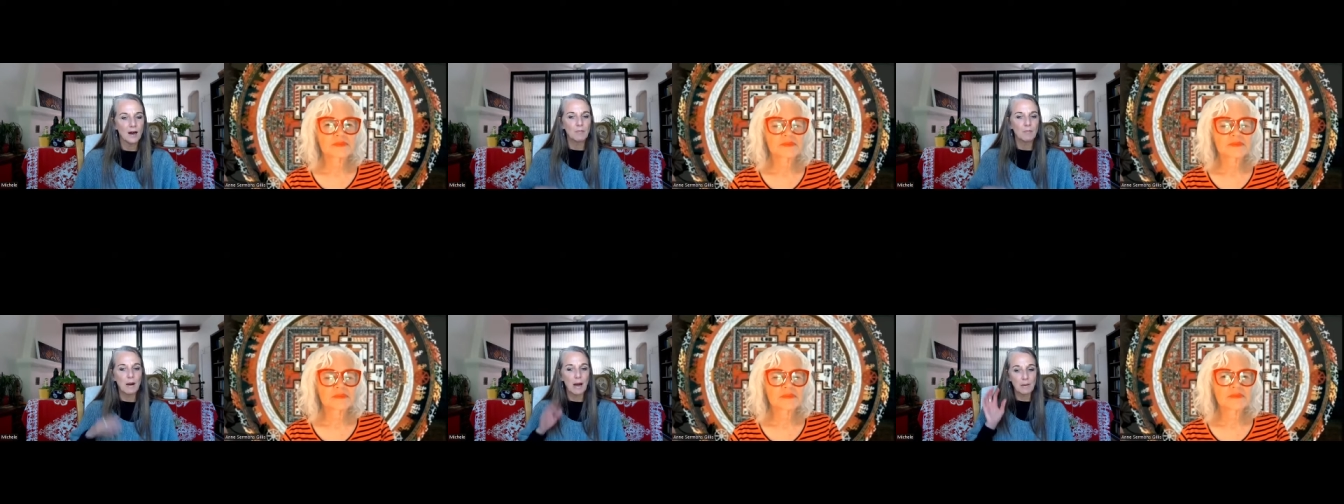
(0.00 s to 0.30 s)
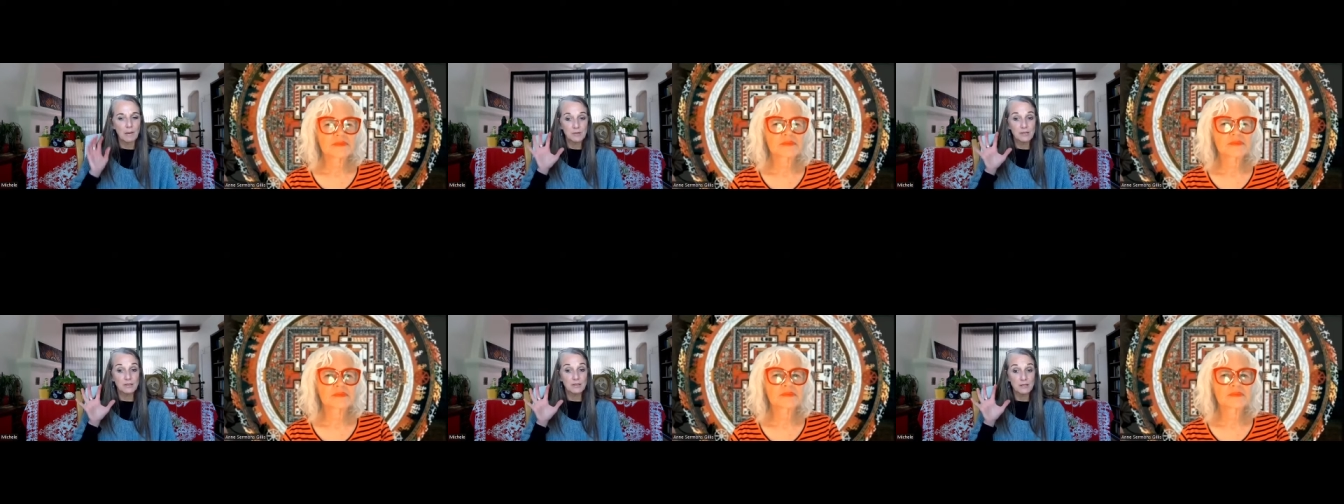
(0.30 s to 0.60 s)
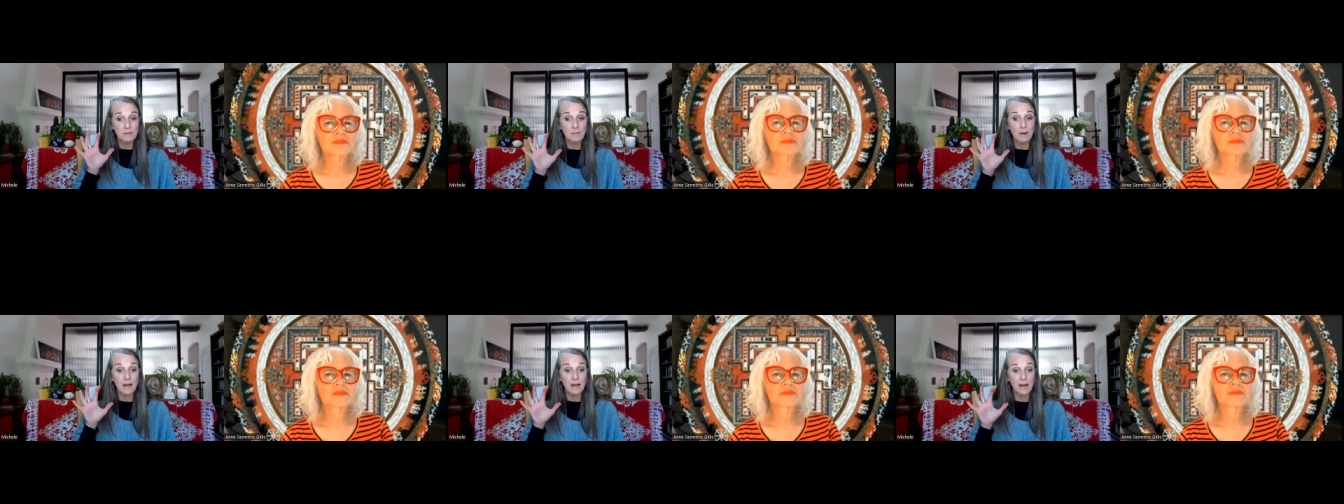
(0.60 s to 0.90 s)
pops
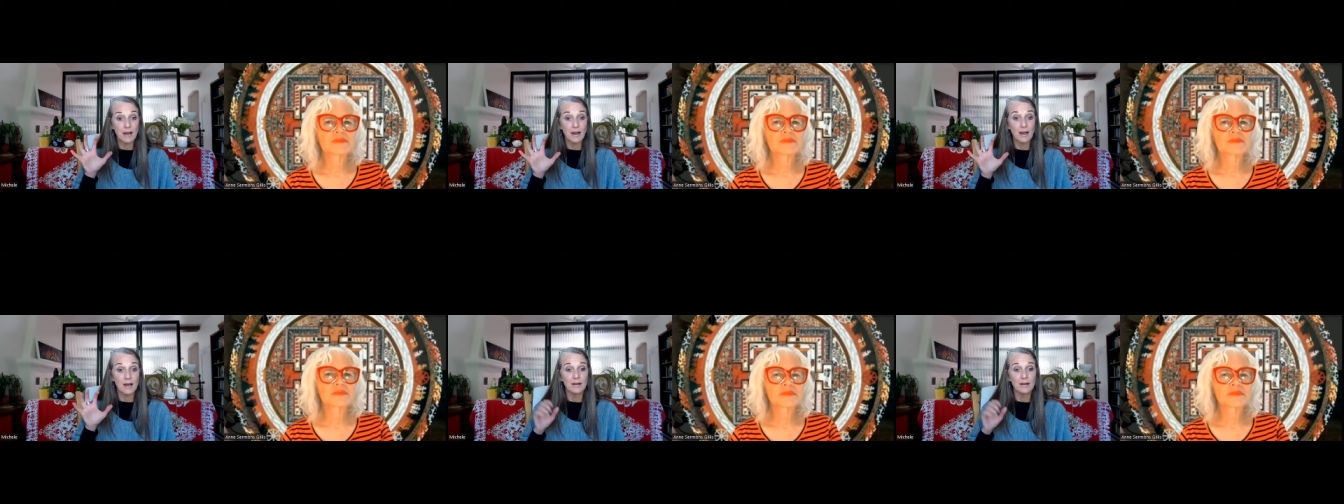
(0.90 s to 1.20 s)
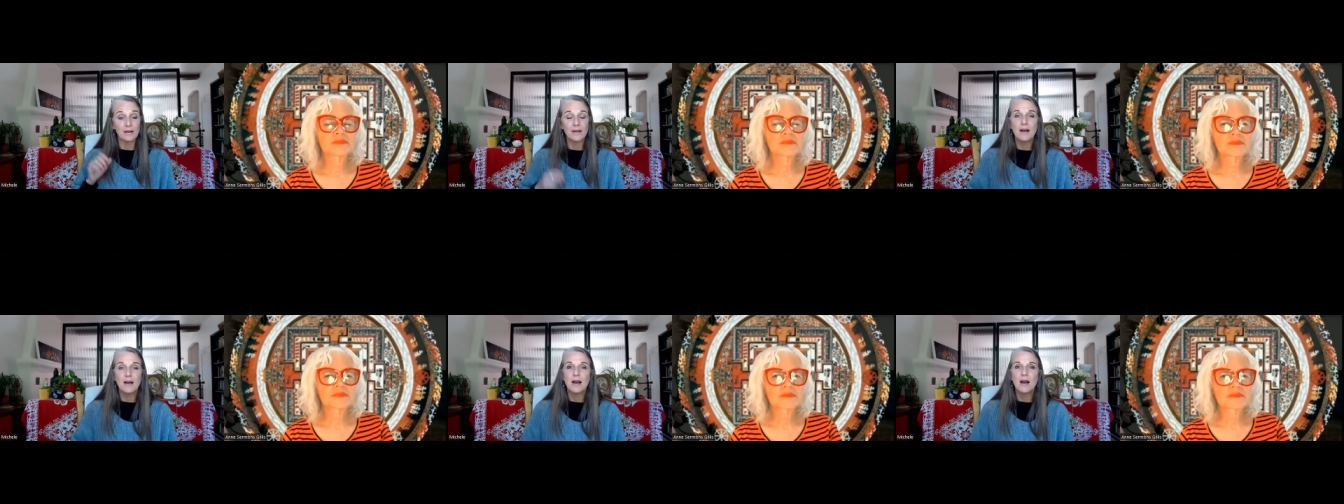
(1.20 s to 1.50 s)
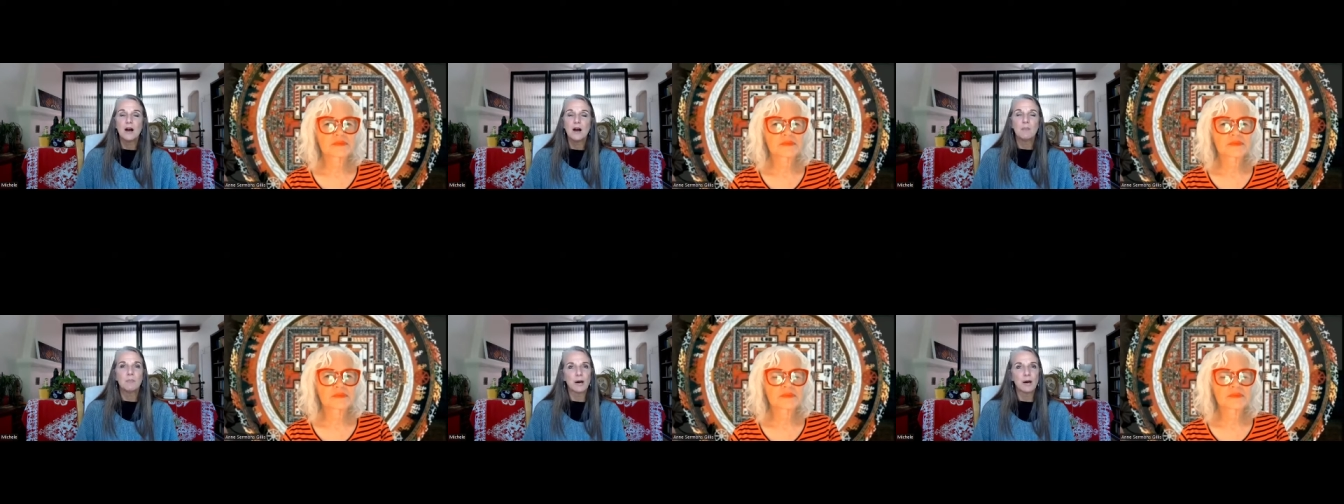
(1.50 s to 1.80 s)
into my head.
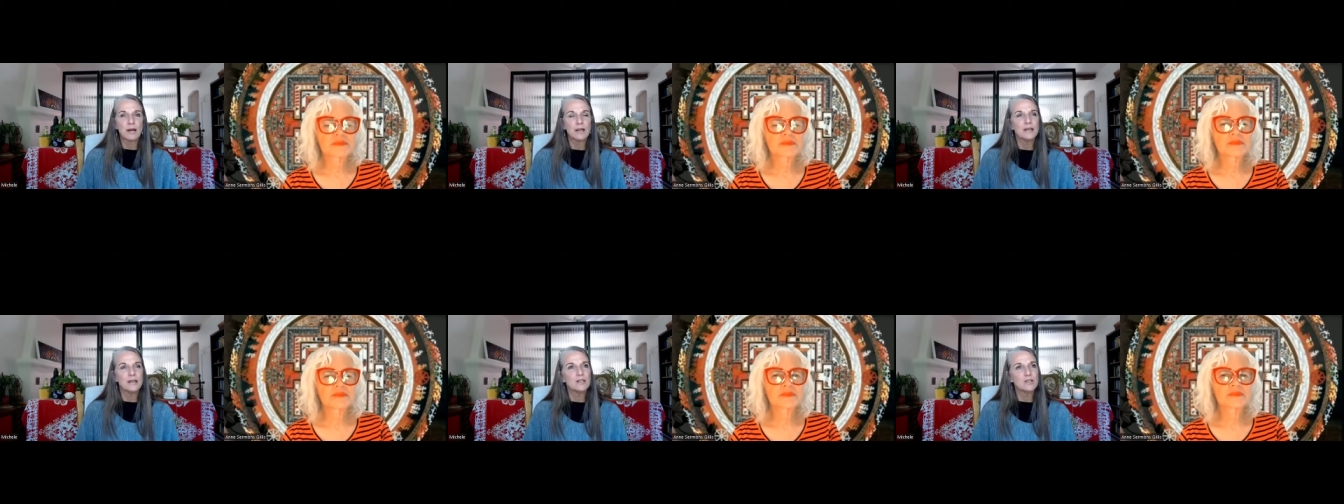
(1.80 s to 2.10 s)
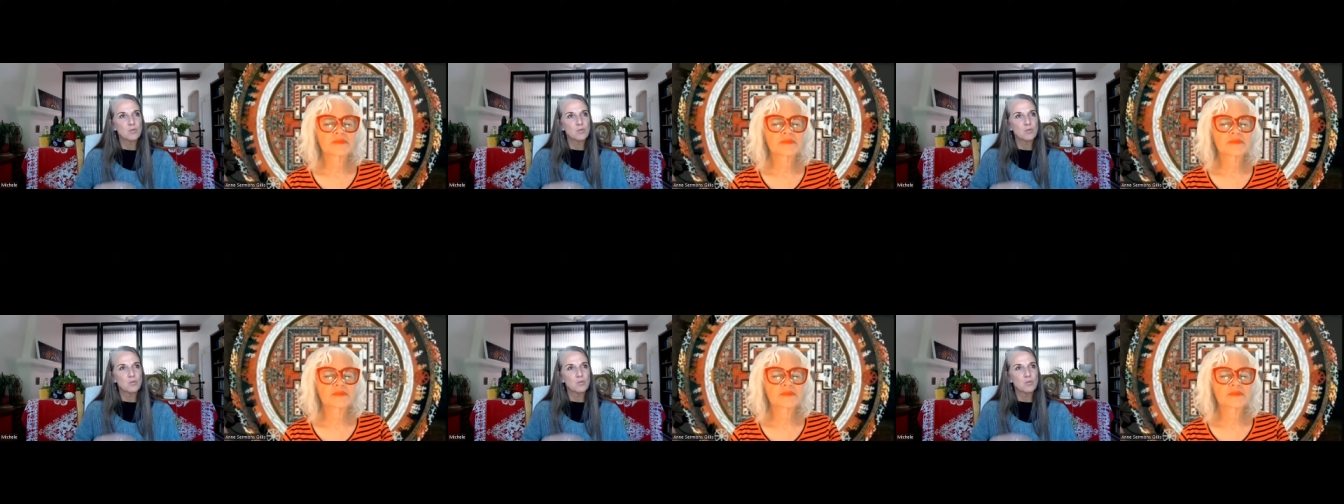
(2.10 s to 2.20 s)
But his